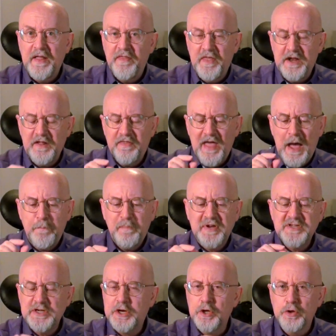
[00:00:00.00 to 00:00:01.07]
that at that
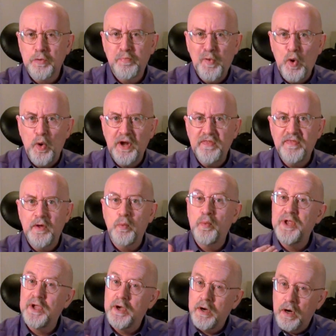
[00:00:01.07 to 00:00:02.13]
particular point that
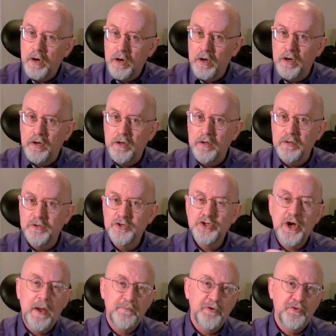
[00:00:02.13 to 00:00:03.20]
we call
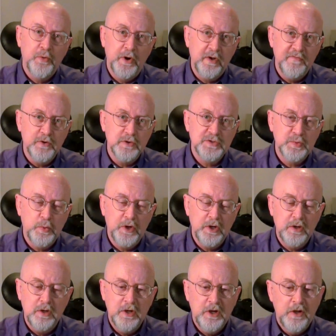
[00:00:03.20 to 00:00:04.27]
chapter 20, verse
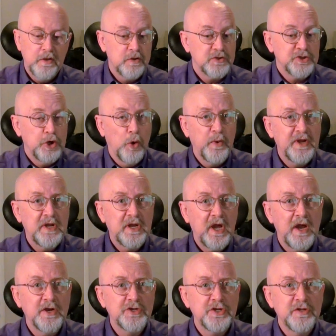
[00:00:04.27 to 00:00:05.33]
1, there's no
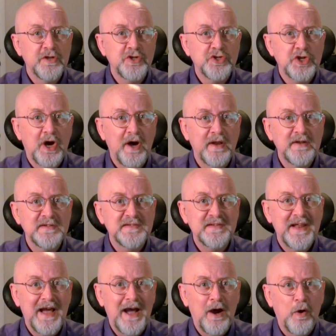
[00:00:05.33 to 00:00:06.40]
indication that John is
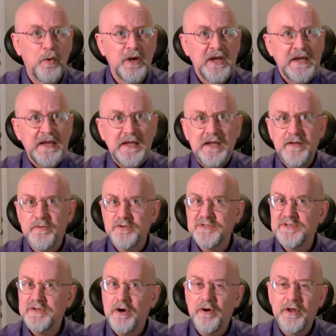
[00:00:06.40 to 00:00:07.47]
now either
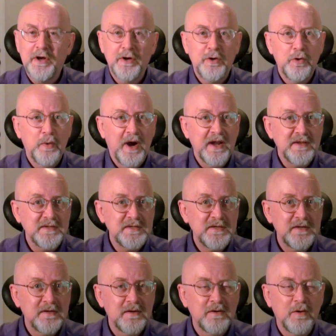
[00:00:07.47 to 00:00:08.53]
starting a new
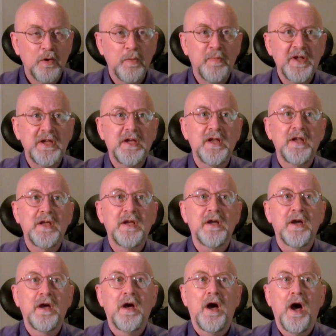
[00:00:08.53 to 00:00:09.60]
idea or
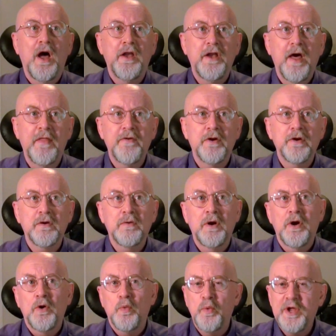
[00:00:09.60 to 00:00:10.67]
beginning another
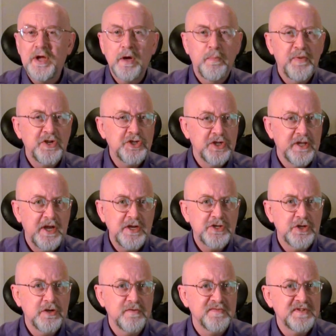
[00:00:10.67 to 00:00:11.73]

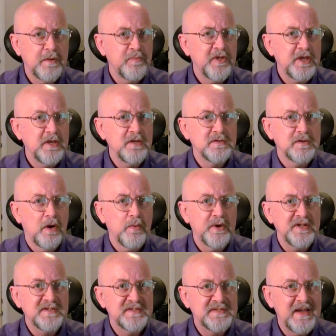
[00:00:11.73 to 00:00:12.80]
recapitulation of something he's
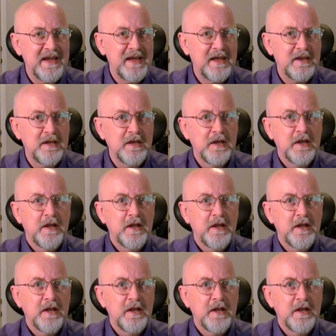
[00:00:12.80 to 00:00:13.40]
already said.